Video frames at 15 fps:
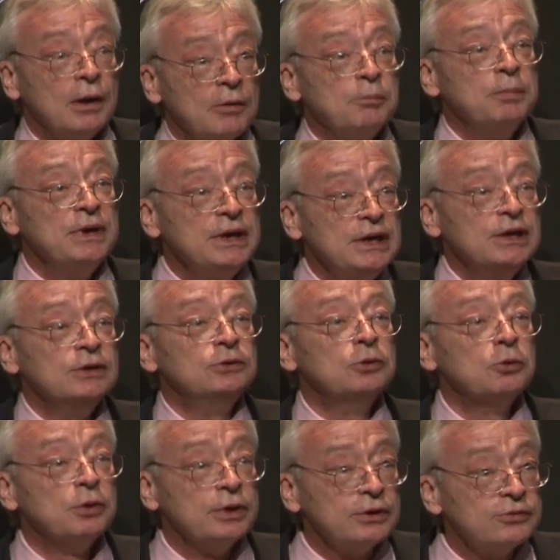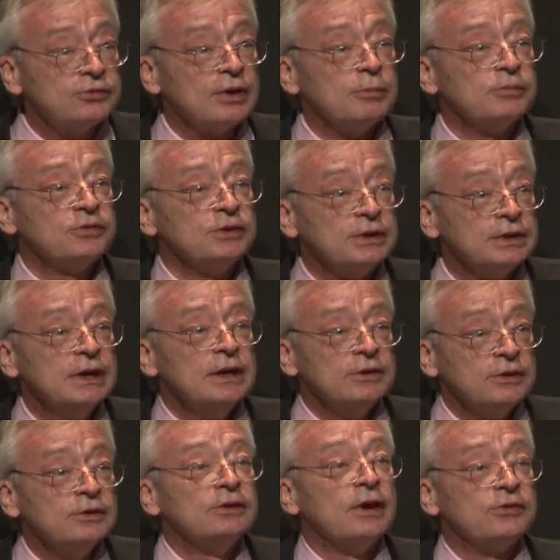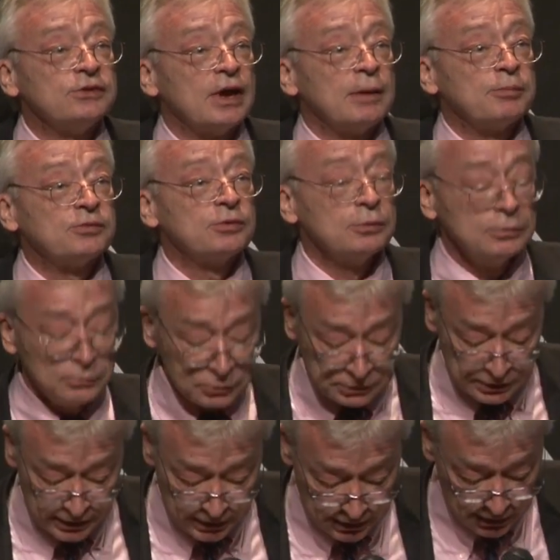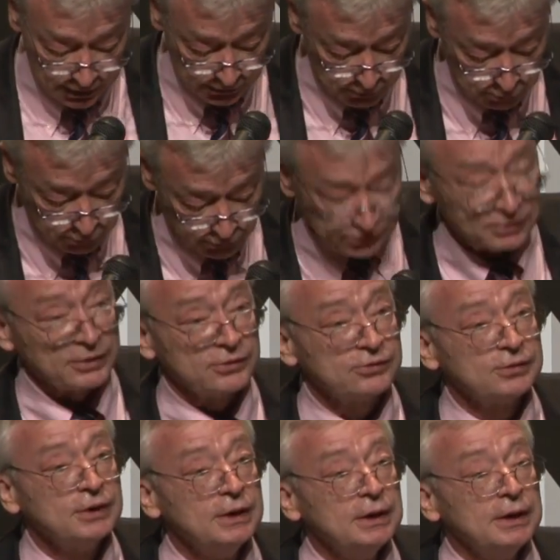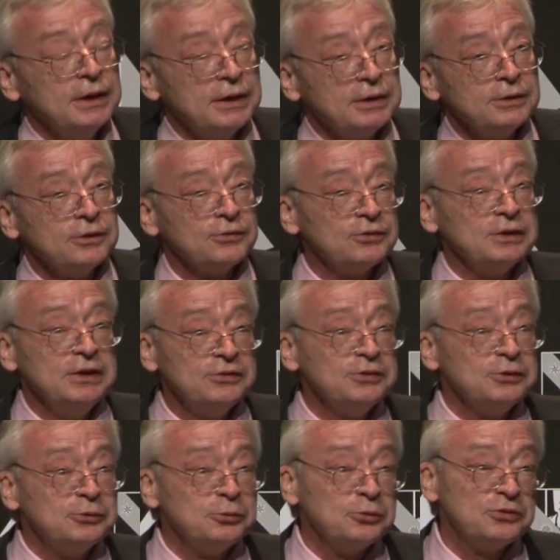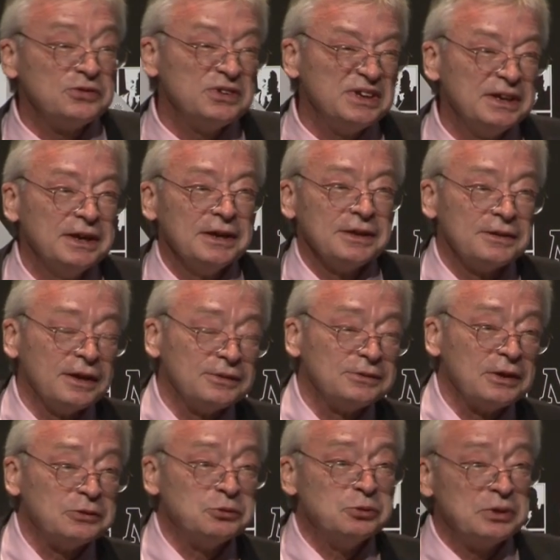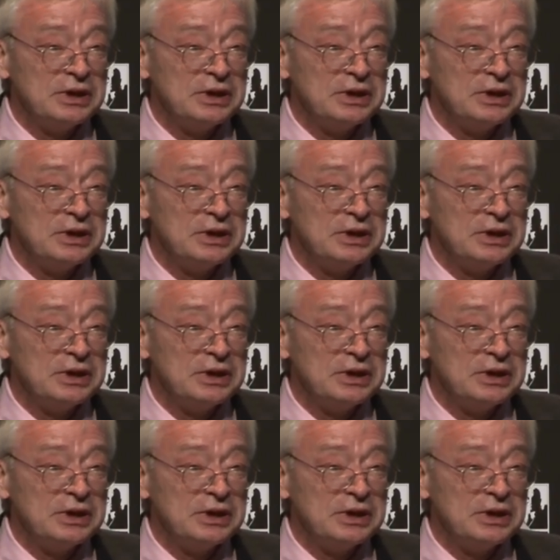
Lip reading: me doing something that is absolutely useless. It is easy to see that to